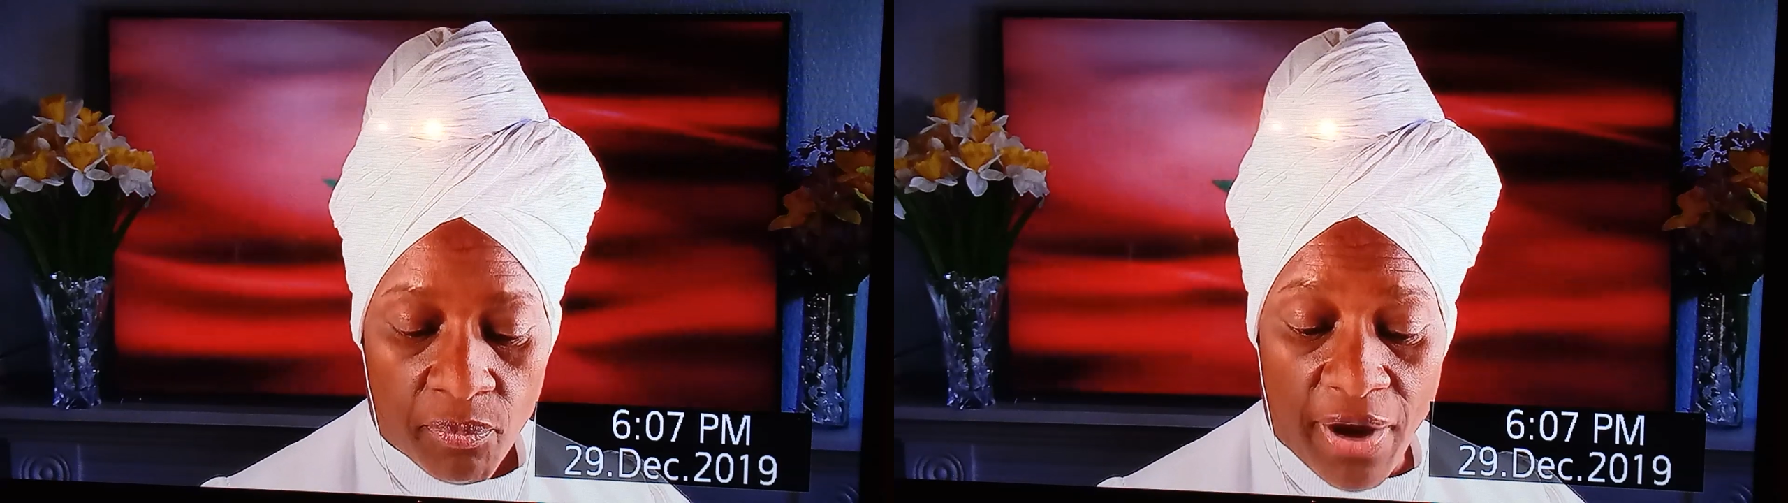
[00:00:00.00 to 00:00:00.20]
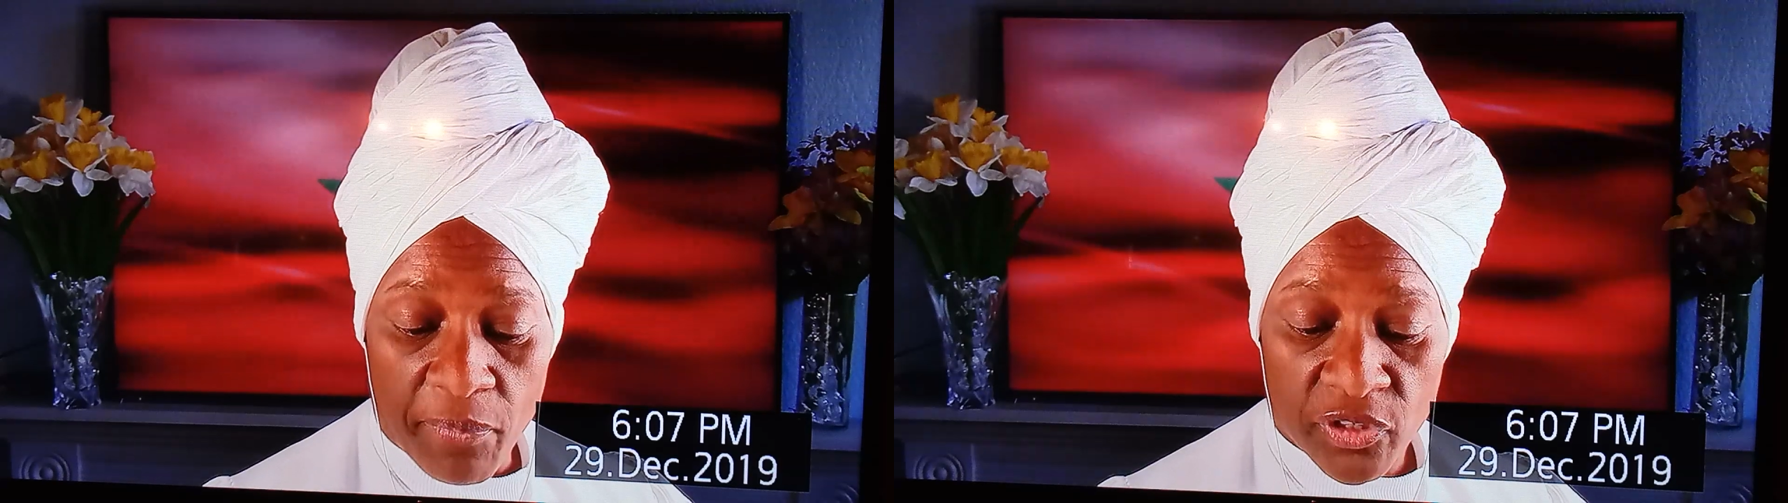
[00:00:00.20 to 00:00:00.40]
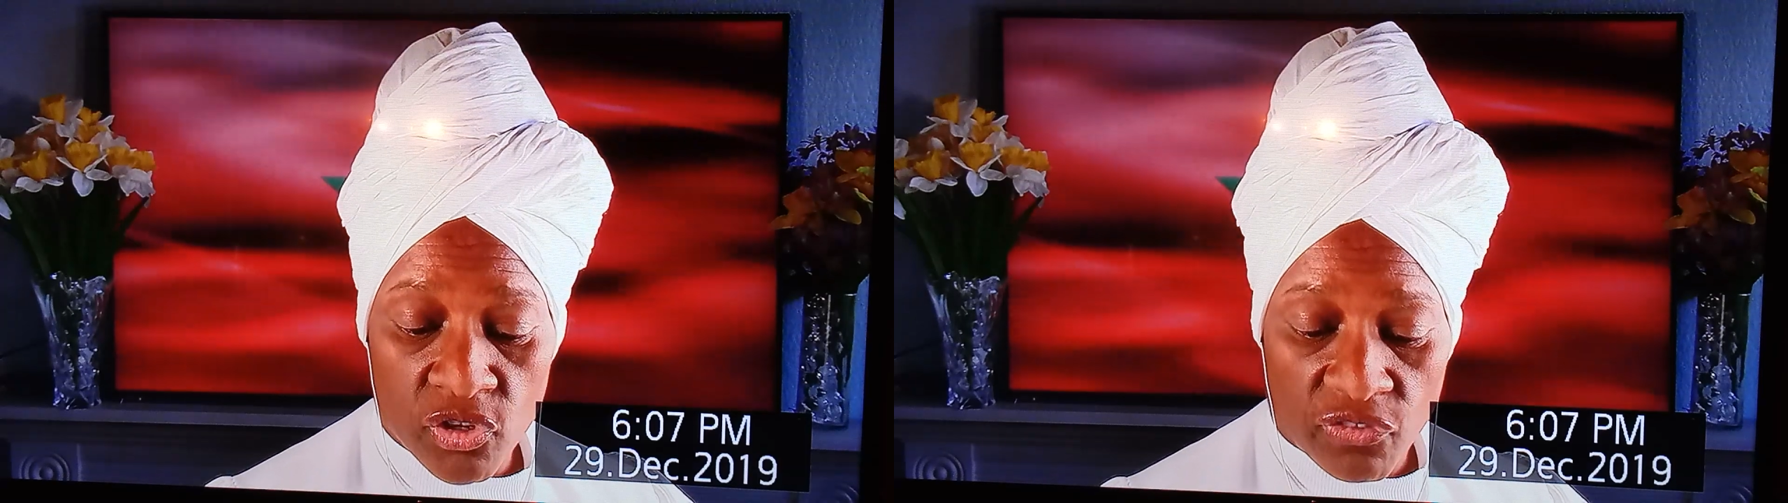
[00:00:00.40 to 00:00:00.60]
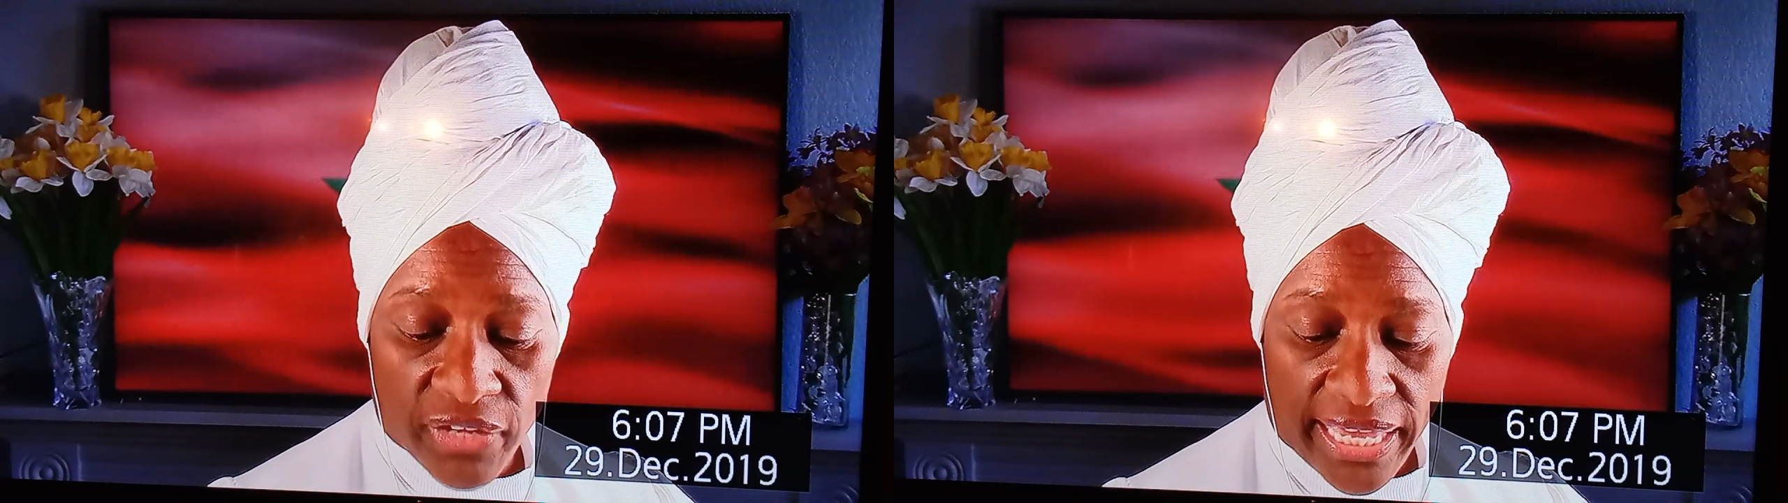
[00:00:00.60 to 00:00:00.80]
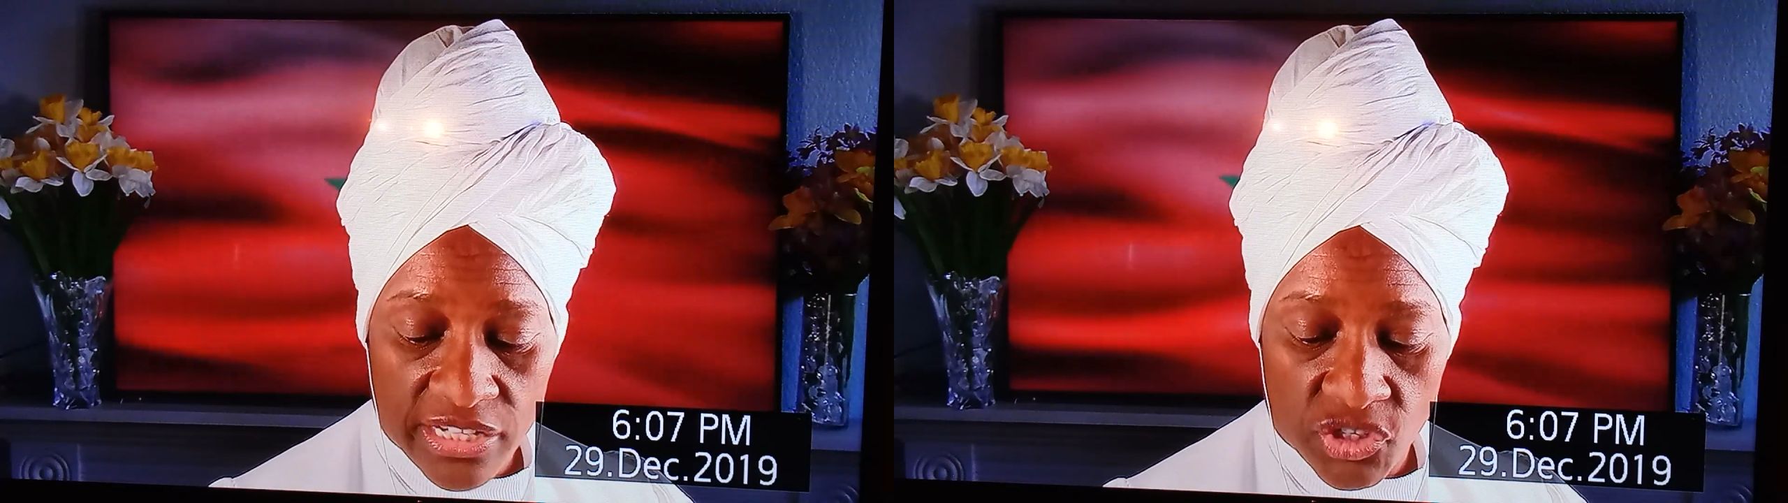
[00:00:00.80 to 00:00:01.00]
Proper
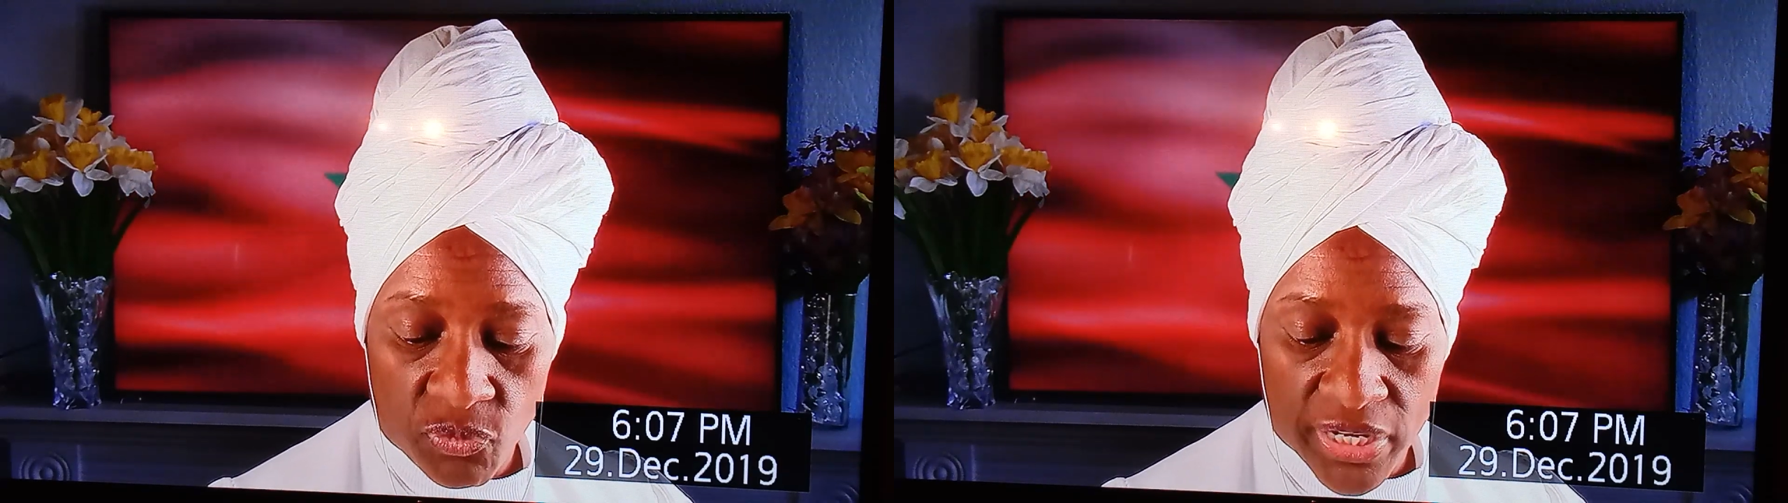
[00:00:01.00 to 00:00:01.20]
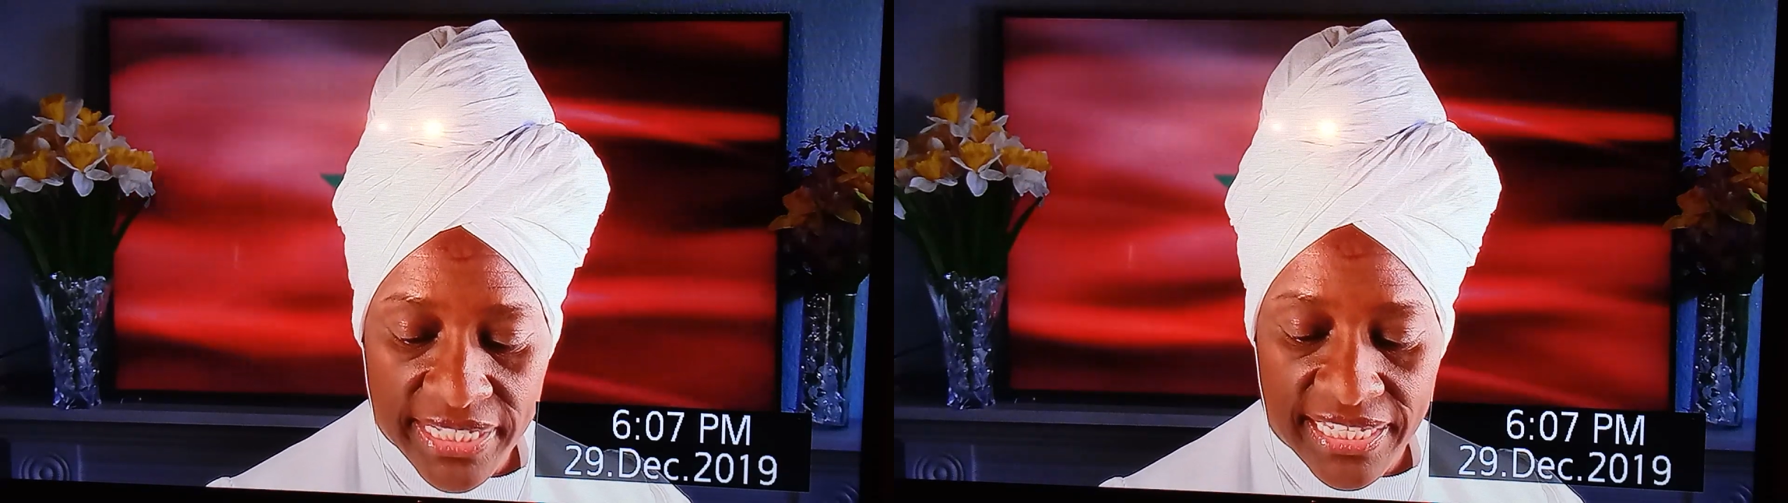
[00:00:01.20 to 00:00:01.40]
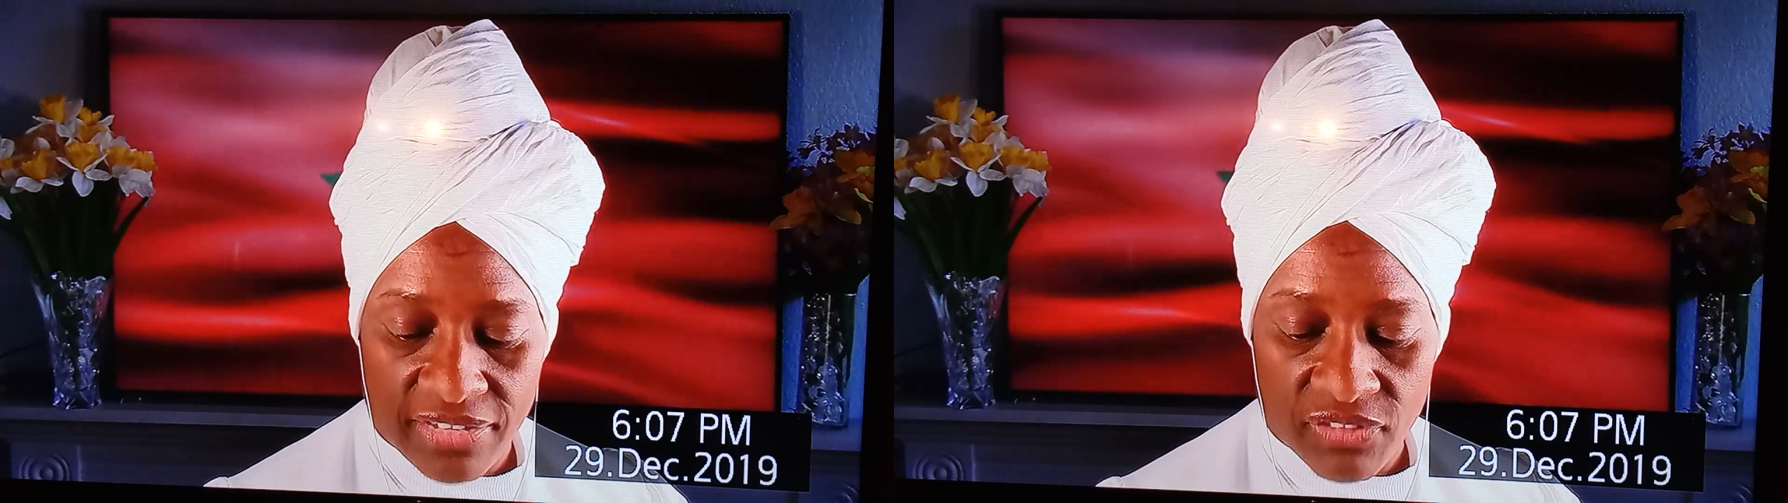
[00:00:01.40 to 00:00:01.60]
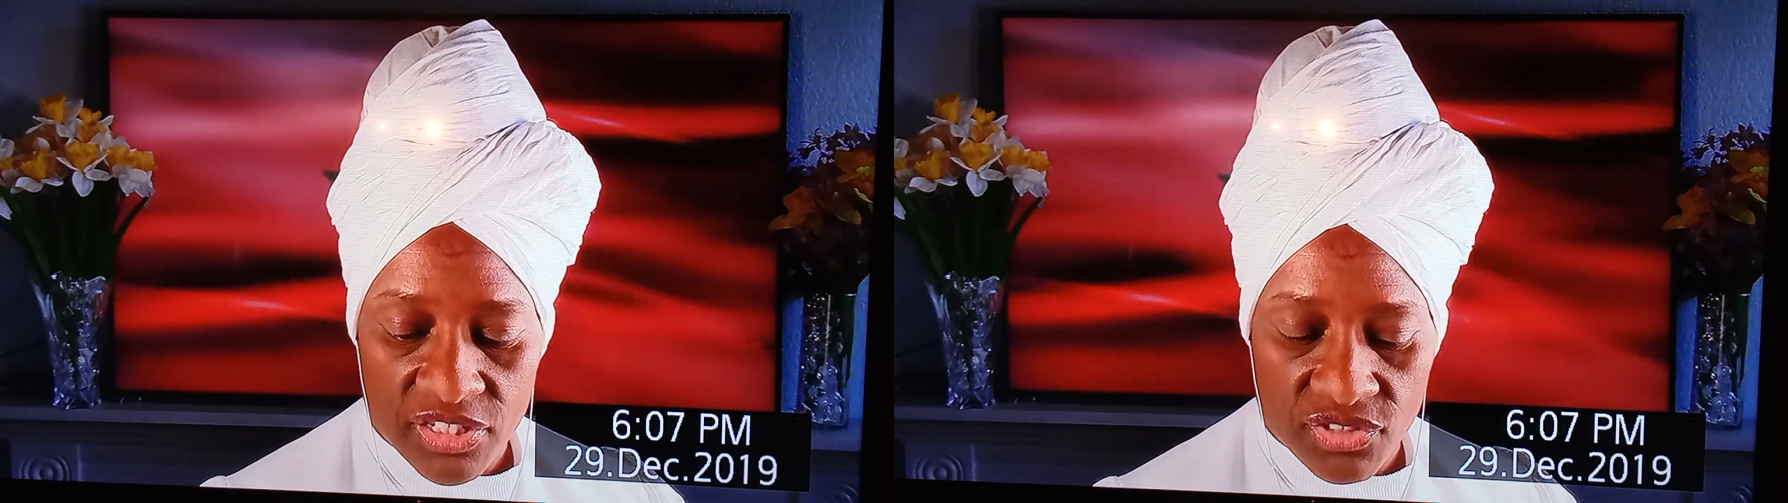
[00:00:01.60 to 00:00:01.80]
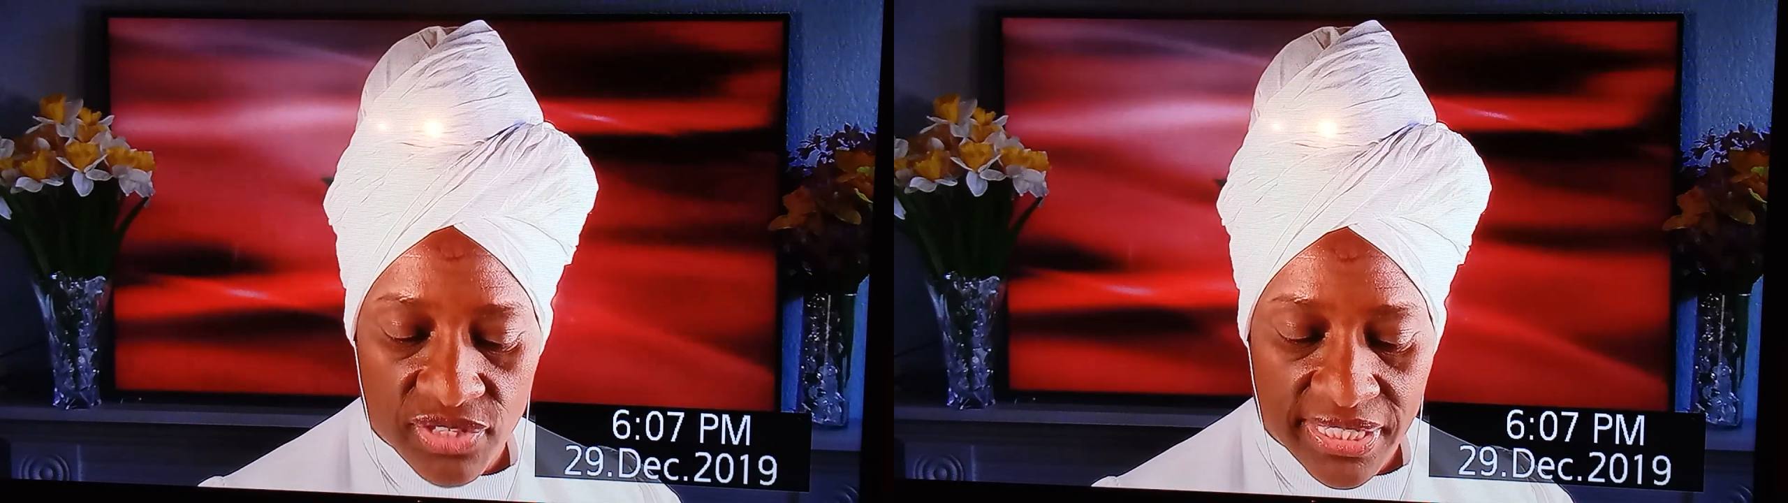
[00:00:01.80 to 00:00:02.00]
notification was
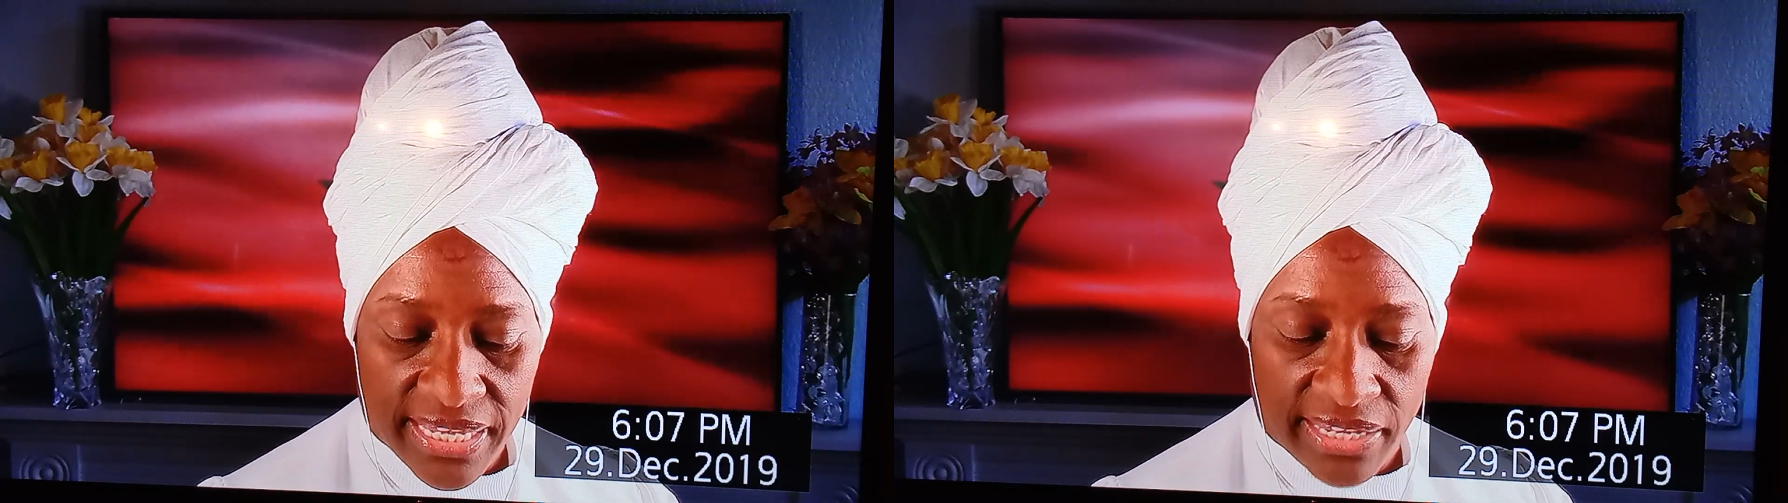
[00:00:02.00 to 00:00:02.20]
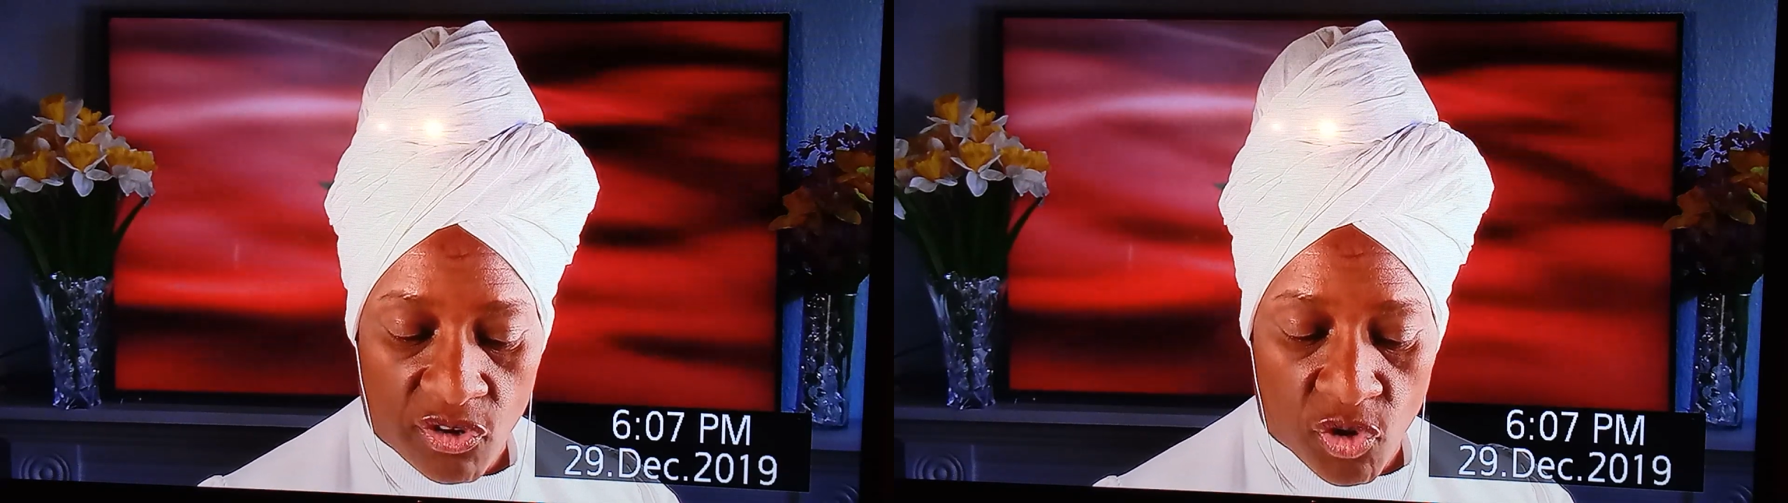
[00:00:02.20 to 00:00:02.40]
given to the said